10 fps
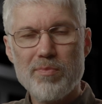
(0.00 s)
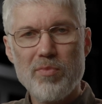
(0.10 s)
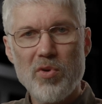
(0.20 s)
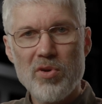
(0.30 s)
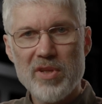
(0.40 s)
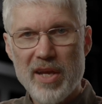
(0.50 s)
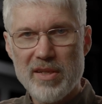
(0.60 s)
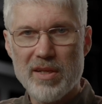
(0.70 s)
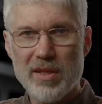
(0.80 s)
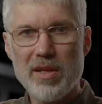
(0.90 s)
more
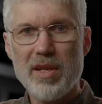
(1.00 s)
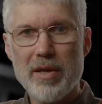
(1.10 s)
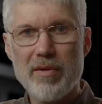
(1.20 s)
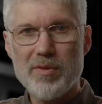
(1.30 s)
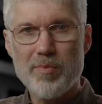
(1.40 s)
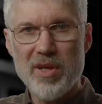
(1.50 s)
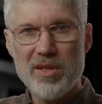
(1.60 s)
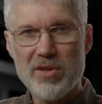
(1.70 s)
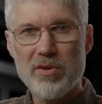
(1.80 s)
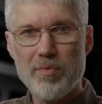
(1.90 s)
data than a USB
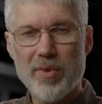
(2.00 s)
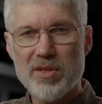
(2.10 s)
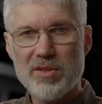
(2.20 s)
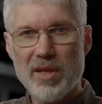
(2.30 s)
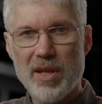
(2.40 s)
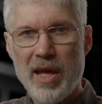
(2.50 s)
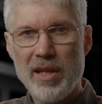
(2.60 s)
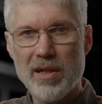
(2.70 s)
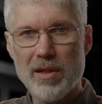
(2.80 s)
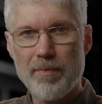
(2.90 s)
2 bus can
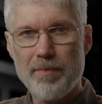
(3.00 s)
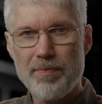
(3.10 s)
handle.